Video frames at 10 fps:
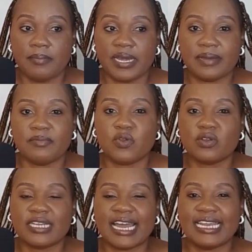but I'm
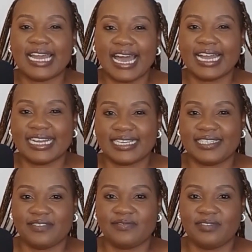not an
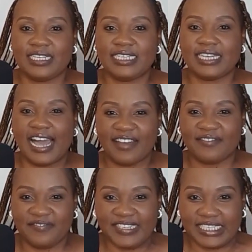actively
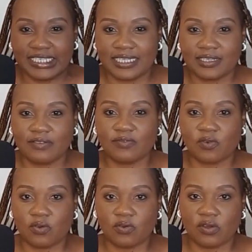avid
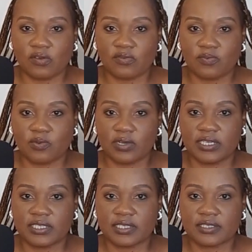follower of
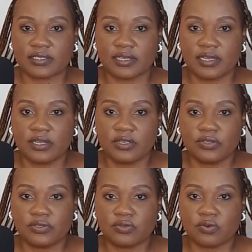politics.
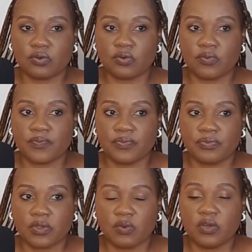So
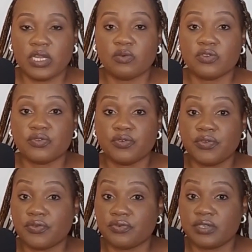when I was
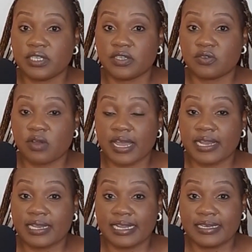going through TikTok,
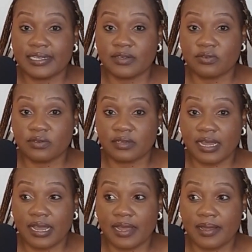I landed on
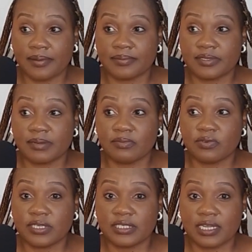uh,
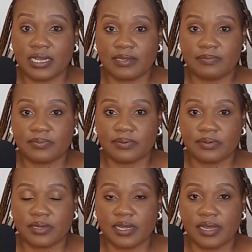somebody's clip
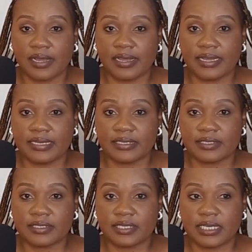uh,
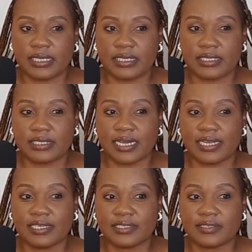and he
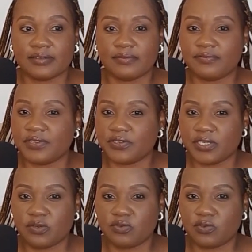does
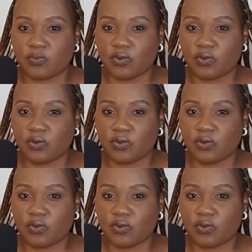very good